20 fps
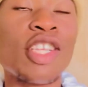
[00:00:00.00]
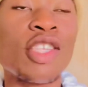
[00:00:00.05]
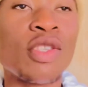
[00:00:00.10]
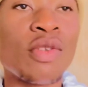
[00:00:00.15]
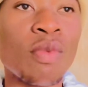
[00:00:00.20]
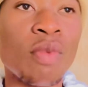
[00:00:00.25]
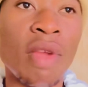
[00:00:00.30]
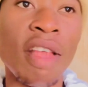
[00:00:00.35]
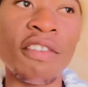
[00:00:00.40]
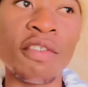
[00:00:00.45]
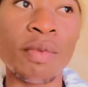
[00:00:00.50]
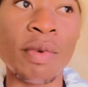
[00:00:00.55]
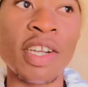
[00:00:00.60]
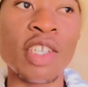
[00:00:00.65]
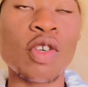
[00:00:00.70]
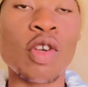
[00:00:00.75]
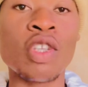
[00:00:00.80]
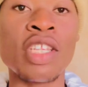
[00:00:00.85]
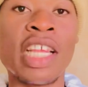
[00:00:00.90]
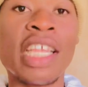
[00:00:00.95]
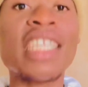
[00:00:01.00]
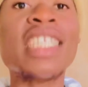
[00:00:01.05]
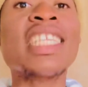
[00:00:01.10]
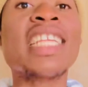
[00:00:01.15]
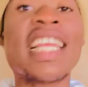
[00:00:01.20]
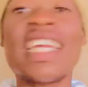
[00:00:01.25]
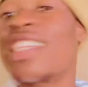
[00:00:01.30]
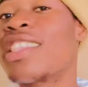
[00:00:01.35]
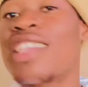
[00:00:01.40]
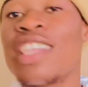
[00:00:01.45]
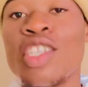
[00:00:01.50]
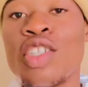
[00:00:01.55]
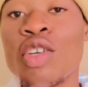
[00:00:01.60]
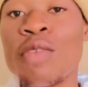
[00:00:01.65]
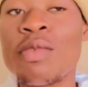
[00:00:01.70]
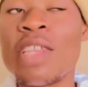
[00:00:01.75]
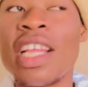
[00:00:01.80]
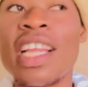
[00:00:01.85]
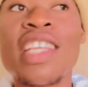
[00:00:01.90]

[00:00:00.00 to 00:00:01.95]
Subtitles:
to wave brush or that gets the job done.